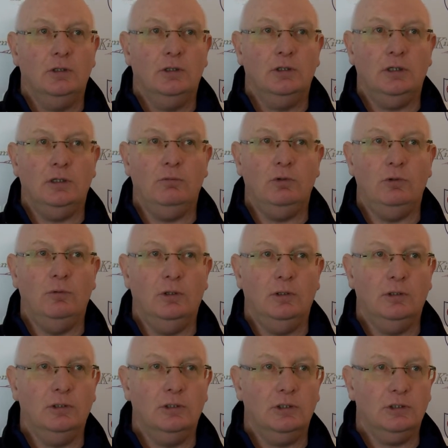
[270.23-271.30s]
he would
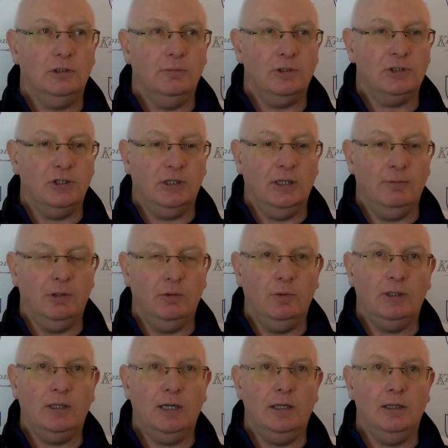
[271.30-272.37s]
miss the game at the
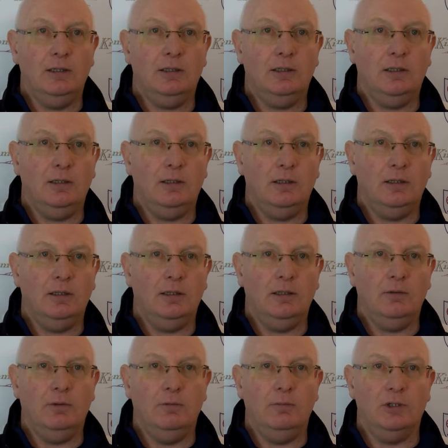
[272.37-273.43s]
weekend, and then
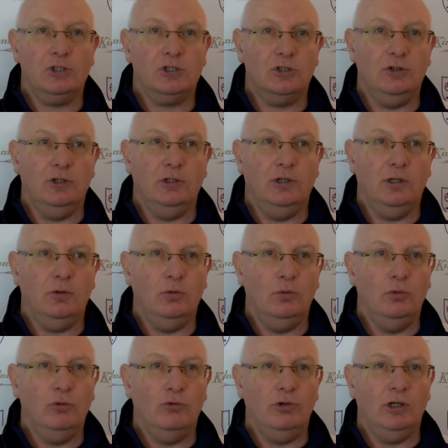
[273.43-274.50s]
he would miss the now
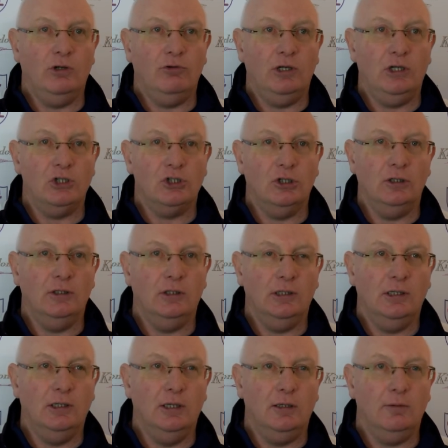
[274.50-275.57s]
rearranged
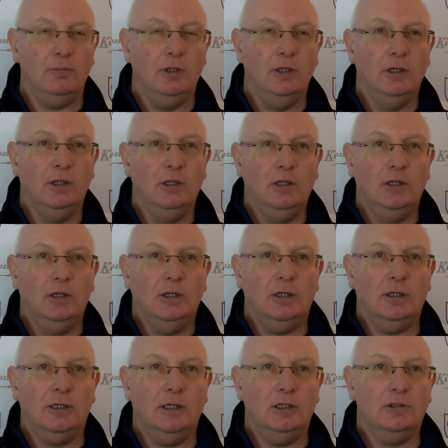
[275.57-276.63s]
league game
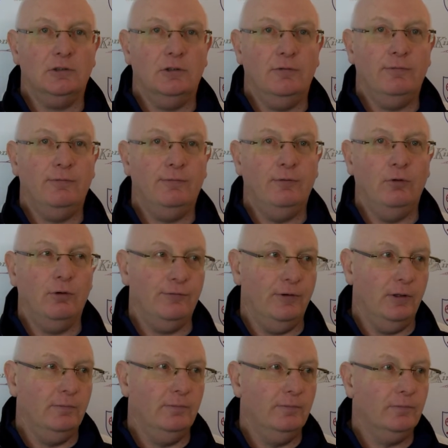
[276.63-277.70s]
against
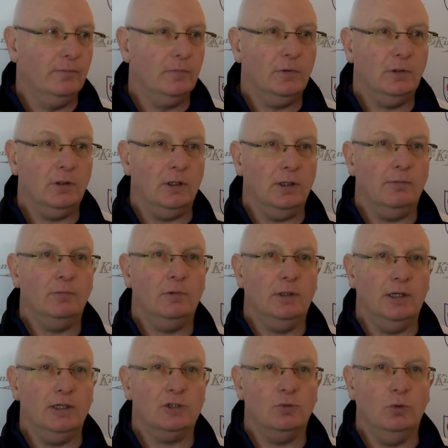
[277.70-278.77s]
Forfar. Yeah,
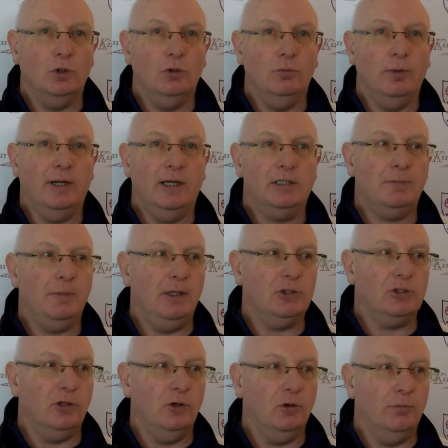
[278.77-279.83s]
as will Brad
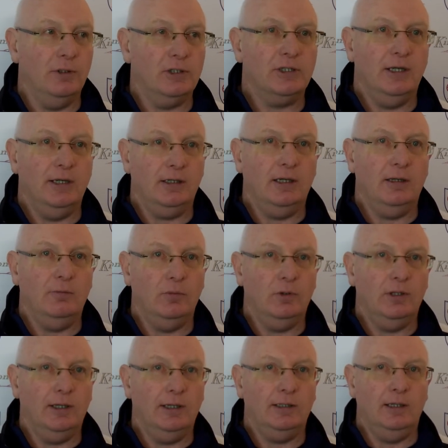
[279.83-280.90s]
Spencer now miss that game, with
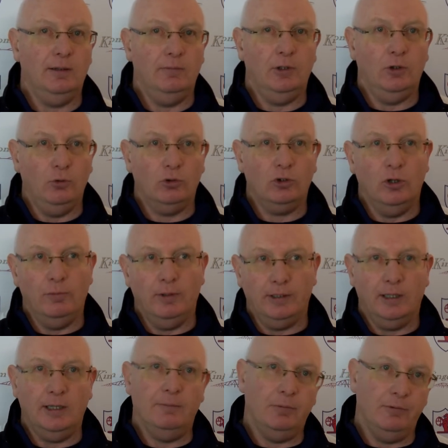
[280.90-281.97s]
that game now
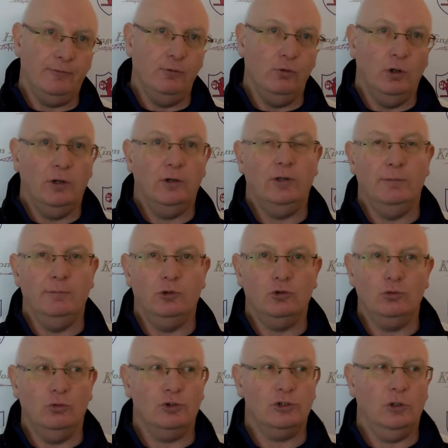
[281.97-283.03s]
coming before the
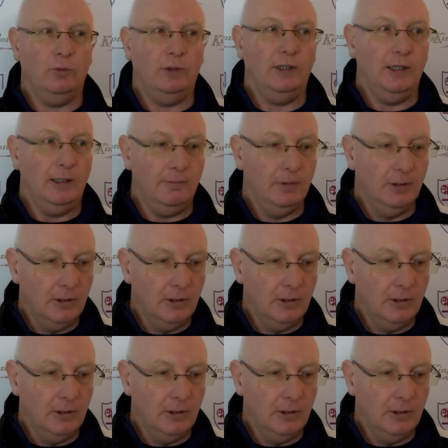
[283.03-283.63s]
Montrose away game.